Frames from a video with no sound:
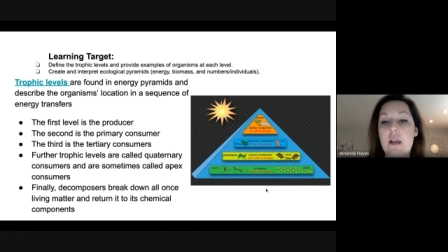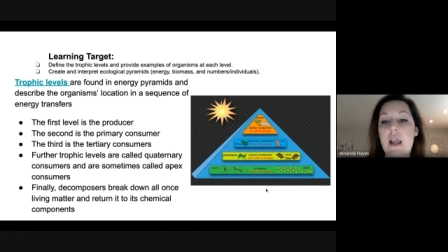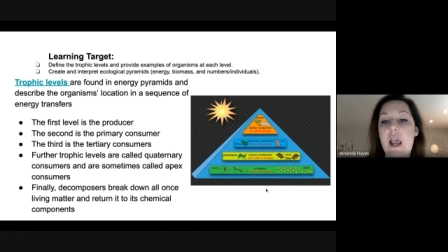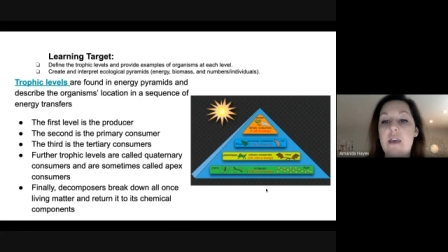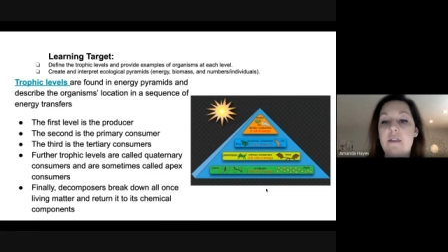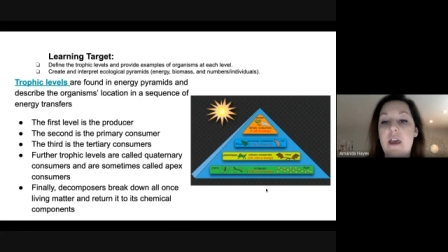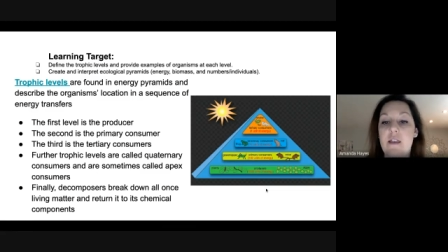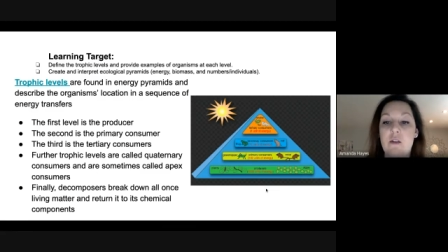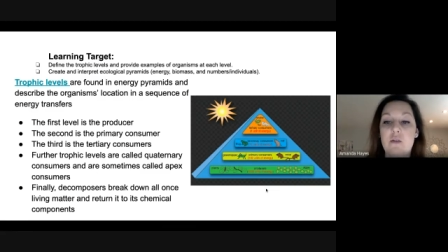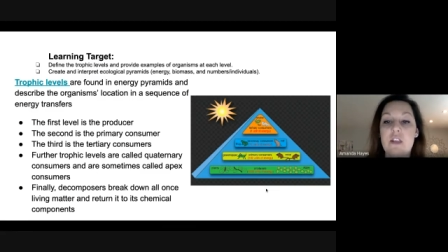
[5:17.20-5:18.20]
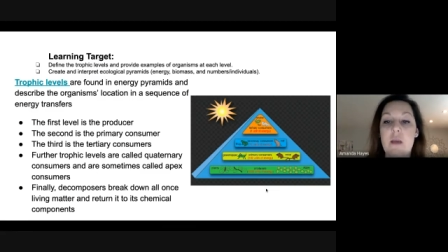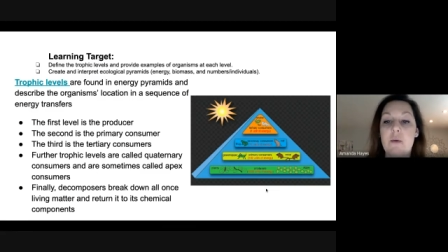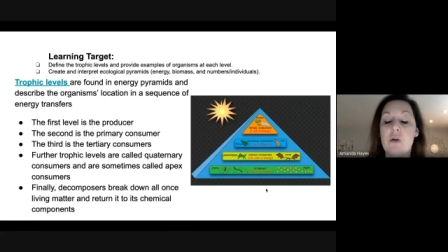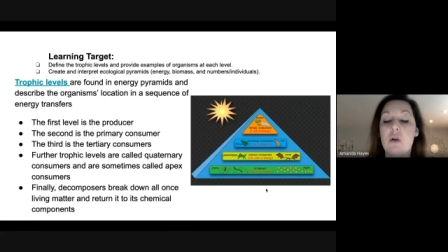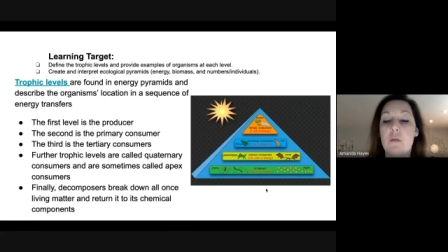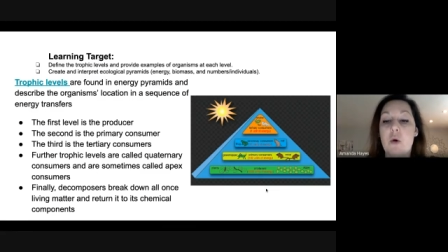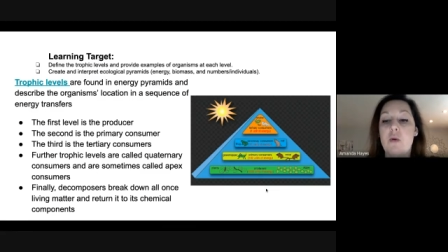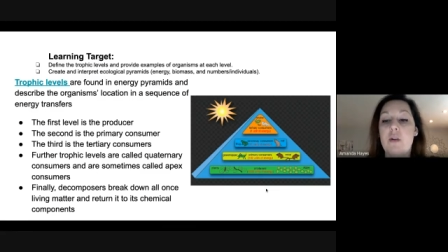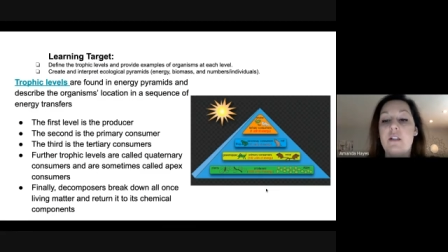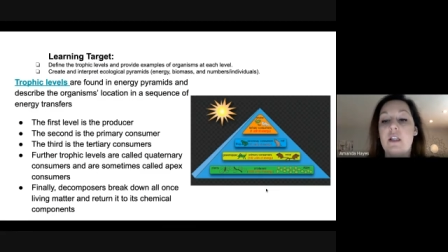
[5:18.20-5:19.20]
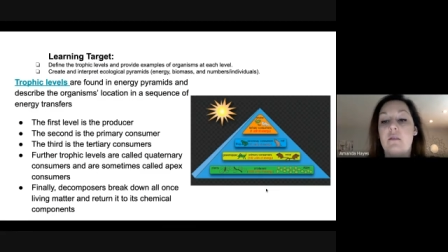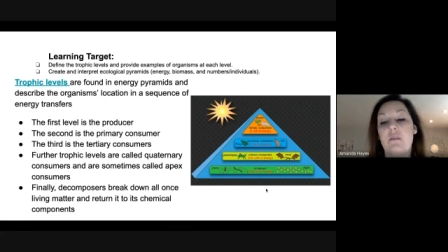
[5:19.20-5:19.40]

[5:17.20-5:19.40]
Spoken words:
And then those chemical components,